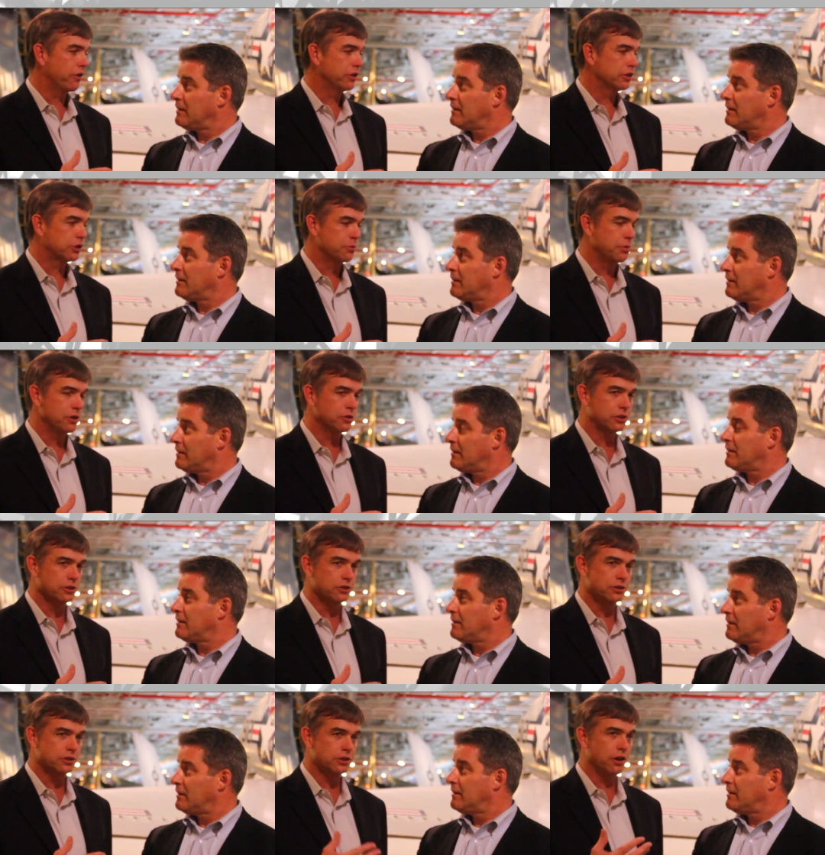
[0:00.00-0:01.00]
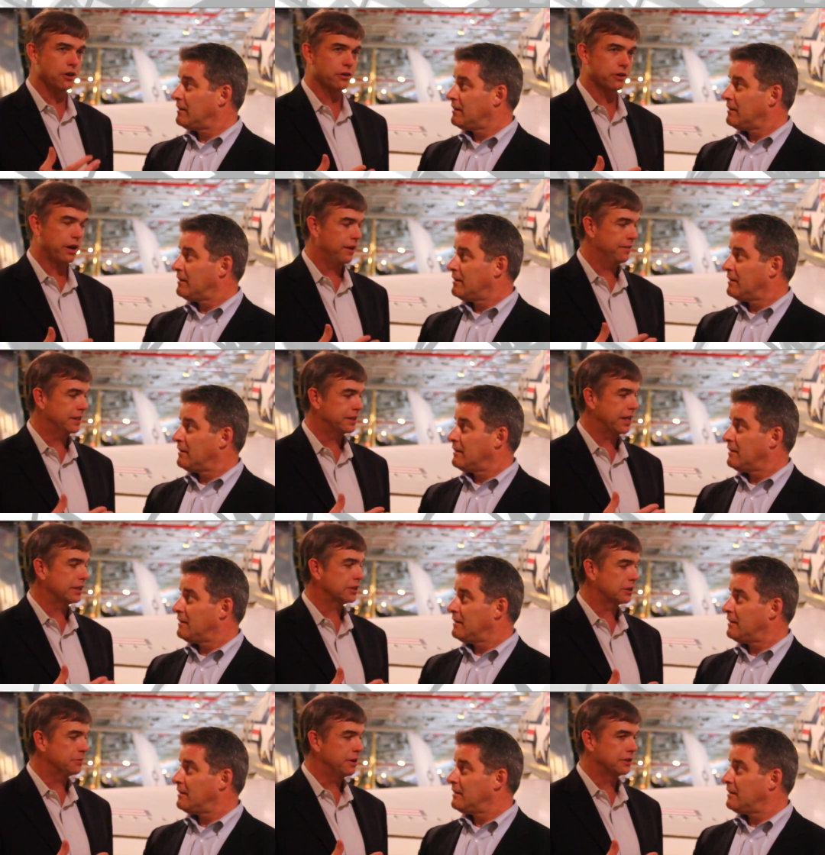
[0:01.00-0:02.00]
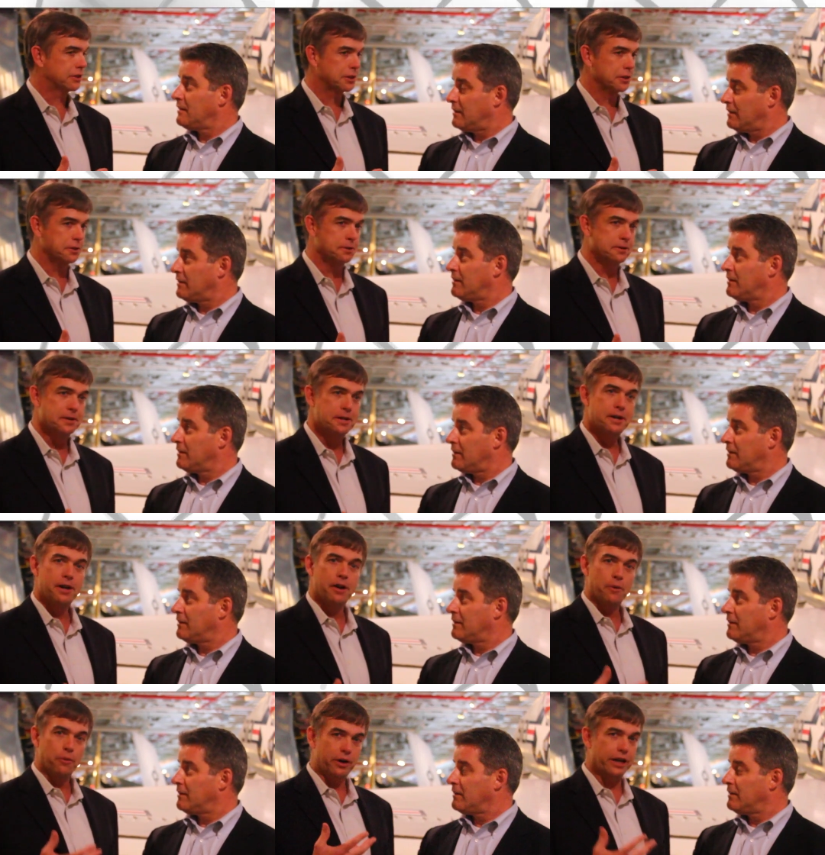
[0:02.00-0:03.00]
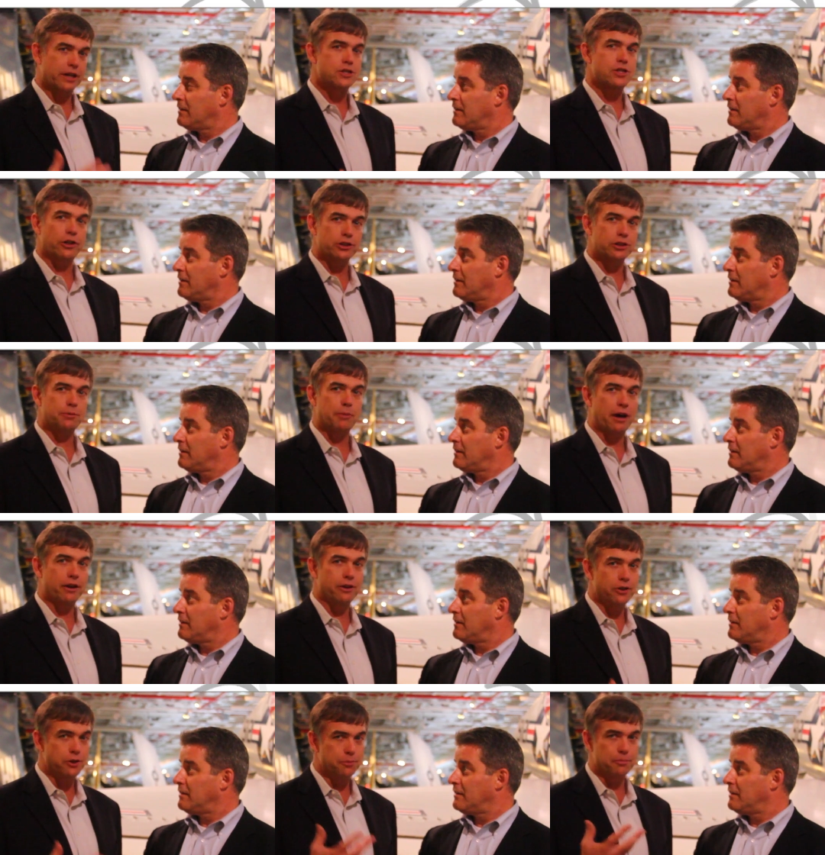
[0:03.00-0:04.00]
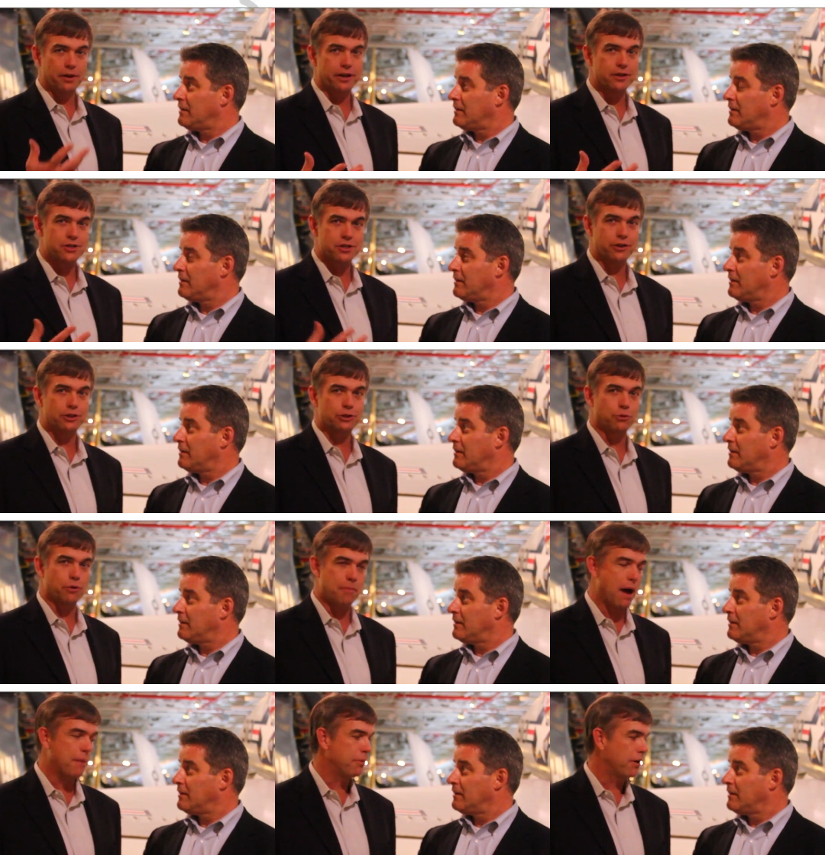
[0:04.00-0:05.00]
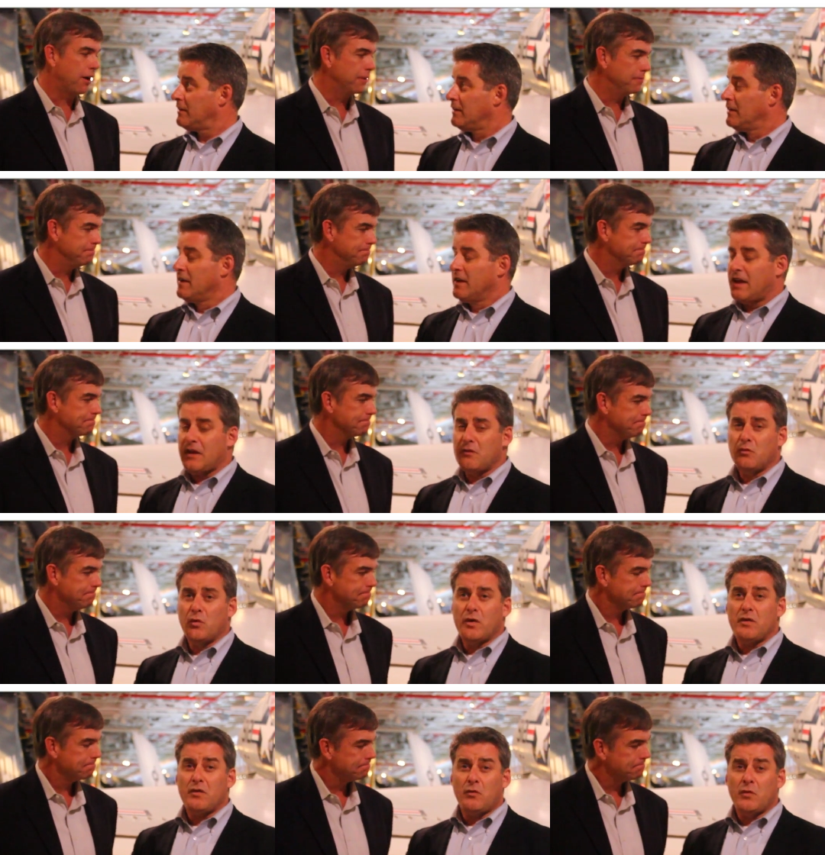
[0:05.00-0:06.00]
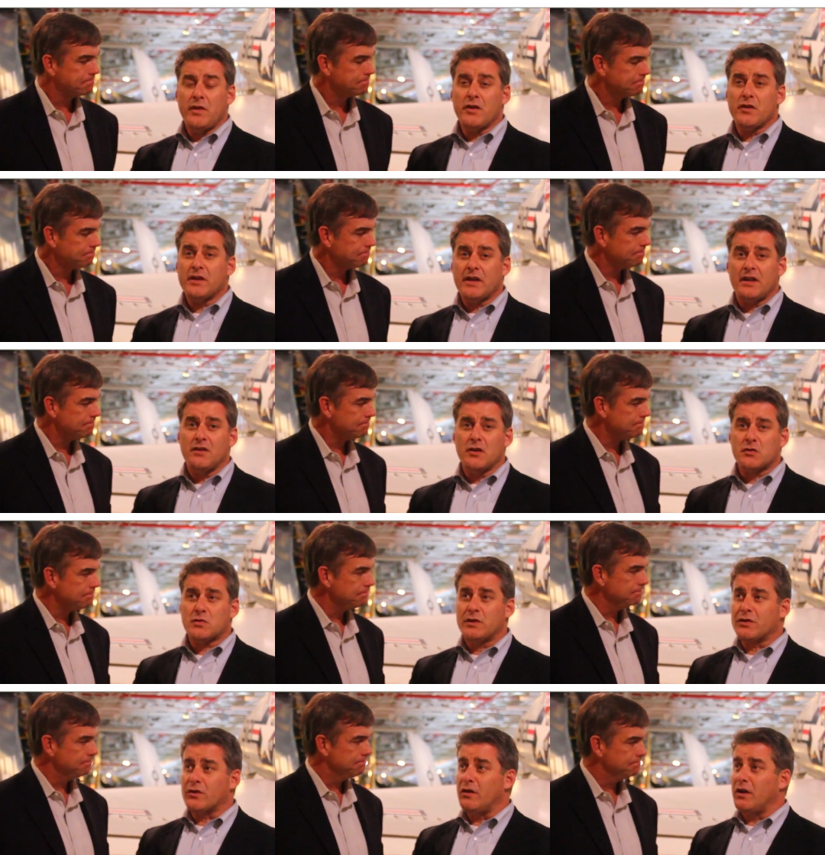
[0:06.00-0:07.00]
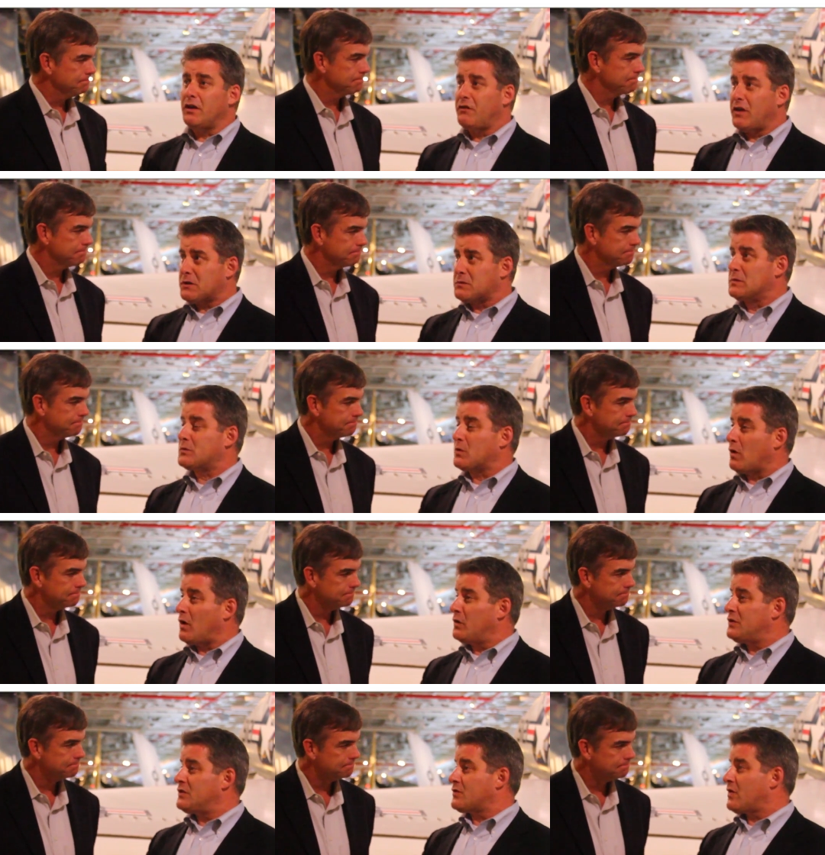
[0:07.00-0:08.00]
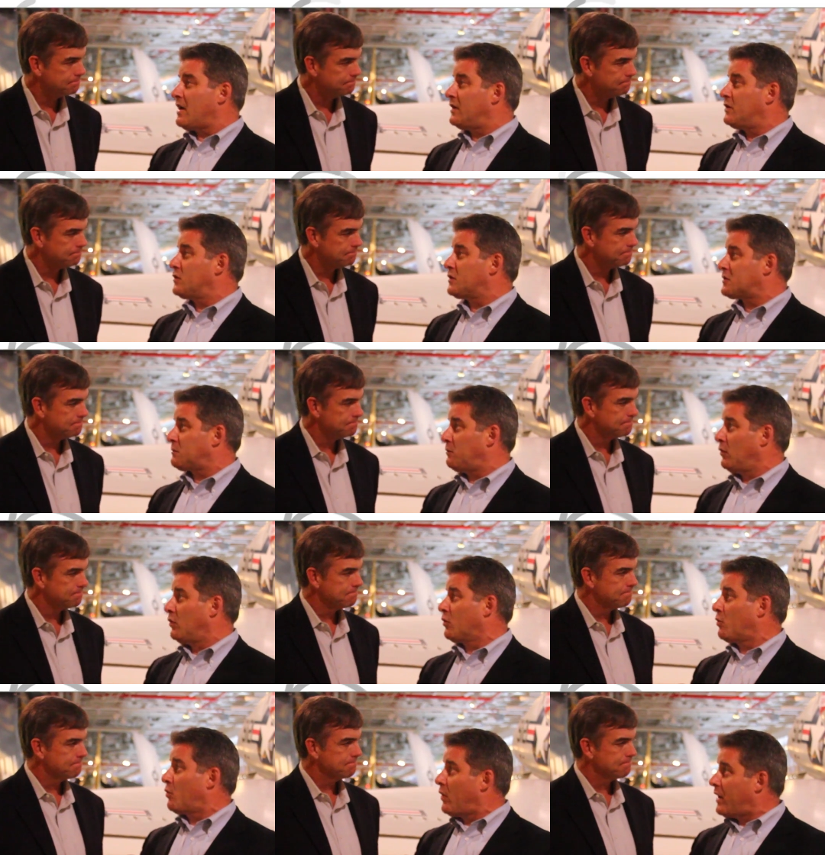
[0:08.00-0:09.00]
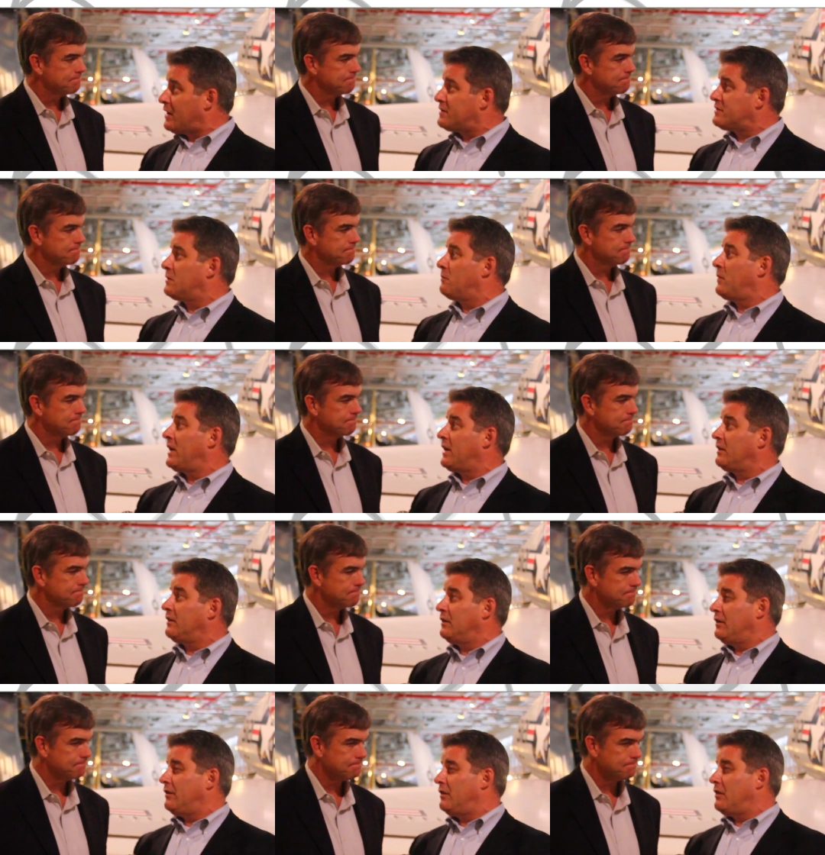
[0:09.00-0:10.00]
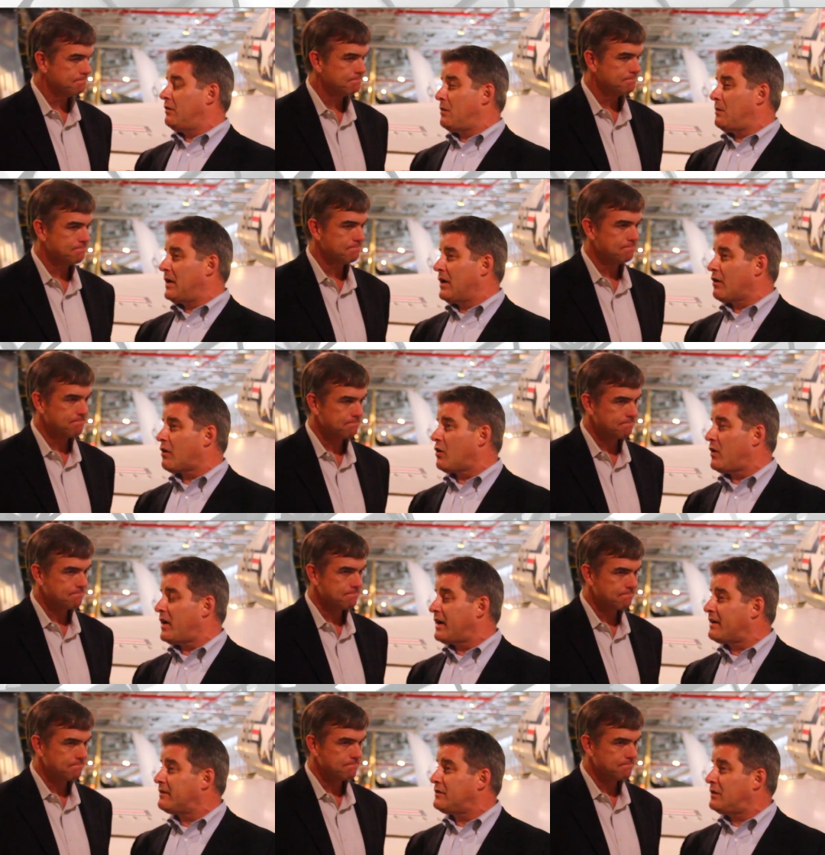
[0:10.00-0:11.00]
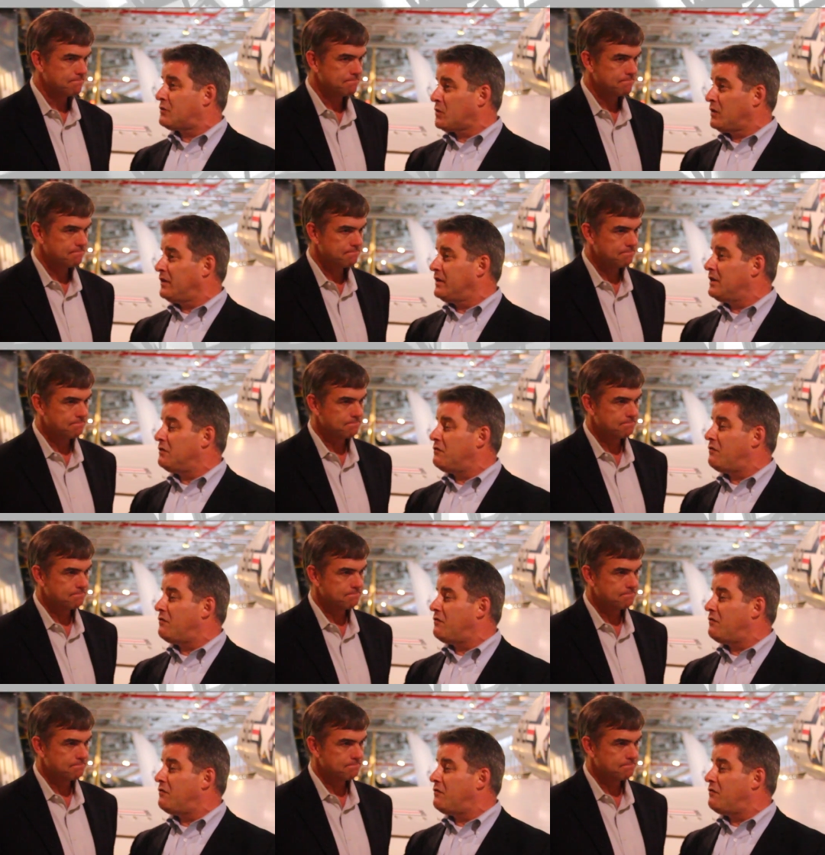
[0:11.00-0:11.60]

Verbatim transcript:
Speaker 1: distributions. So kind of a testament to when you get serious about Hadoop, you get serious with MapR. And when,
Speaker 2: when they're getting those return on investments, we're always trying to explore where's the big, the, the big R O I, because it's really in